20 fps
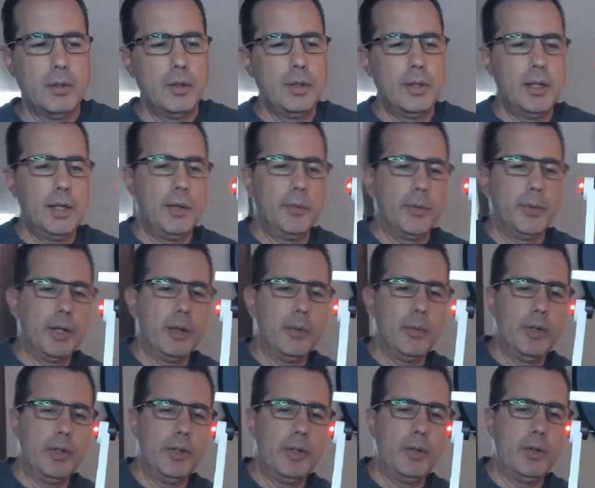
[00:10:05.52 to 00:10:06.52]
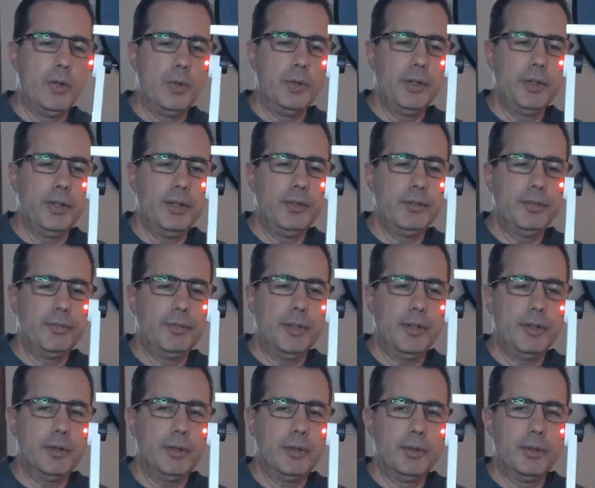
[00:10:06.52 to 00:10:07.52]
and we're going to want to hold it as
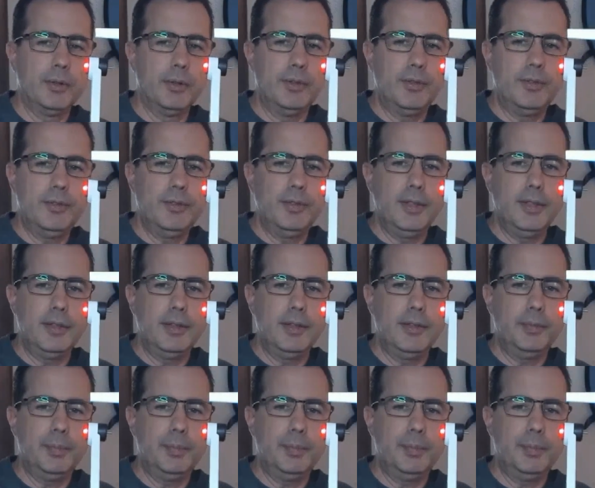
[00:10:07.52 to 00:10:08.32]
vertical and still